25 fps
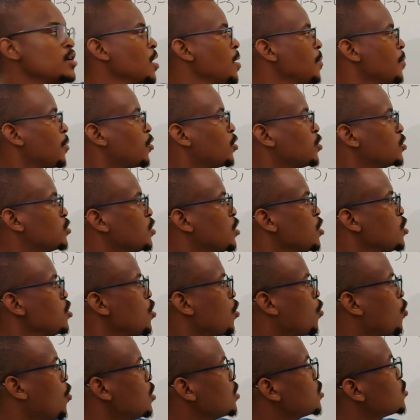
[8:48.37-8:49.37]
because your
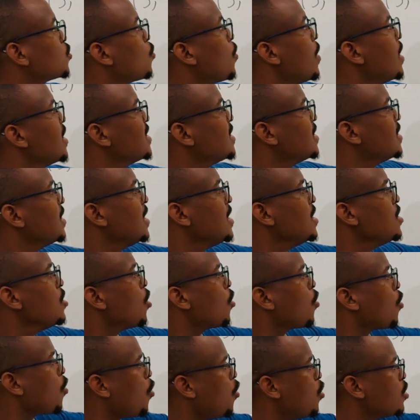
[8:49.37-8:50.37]
cos squared, your
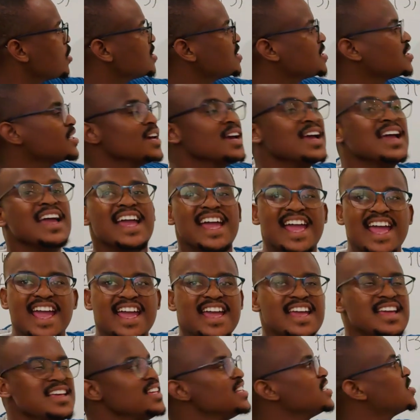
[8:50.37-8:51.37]
cos A
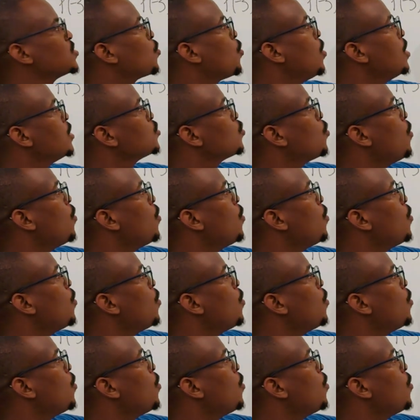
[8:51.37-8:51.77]
is equal to